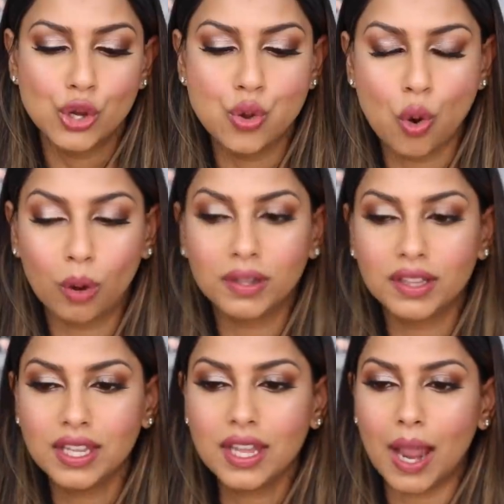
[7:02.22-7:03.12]

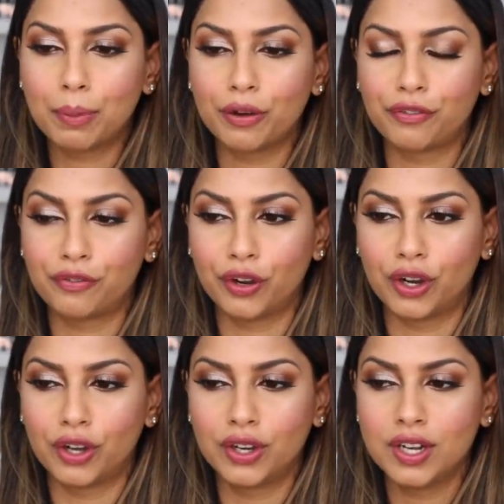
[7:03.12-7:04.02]
Normally, I
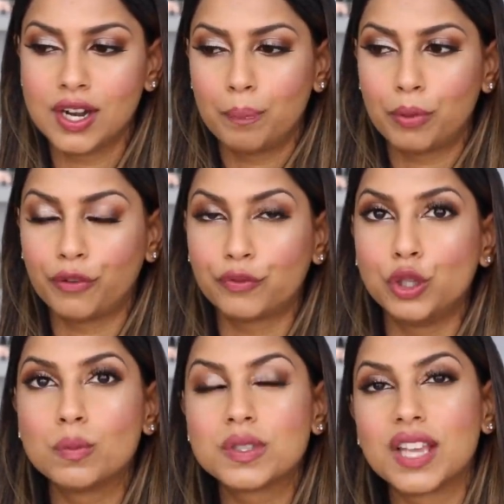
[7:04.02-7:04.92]
prefer
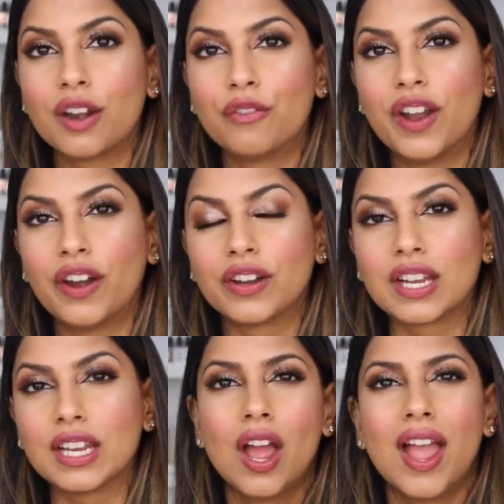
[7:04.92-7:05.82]
perfumes that are
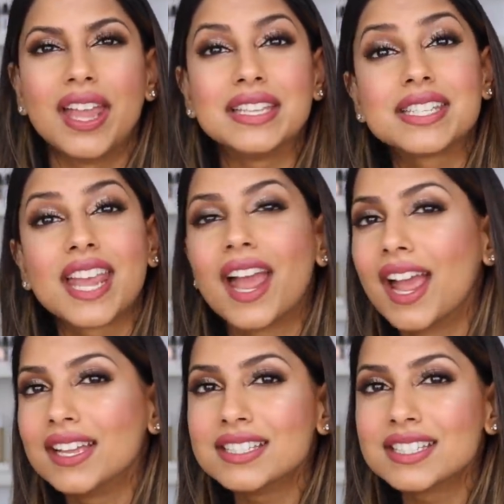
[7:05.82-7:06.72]
very
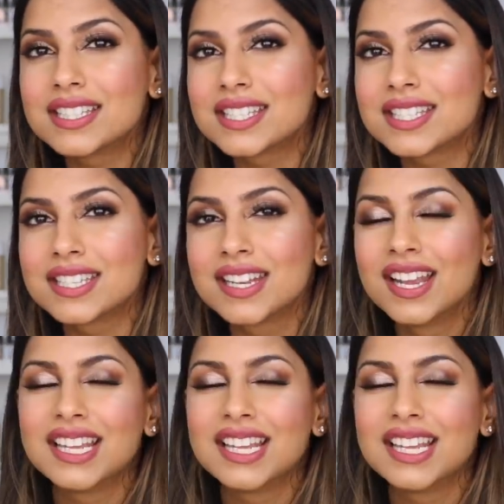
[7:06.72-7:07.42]
intense,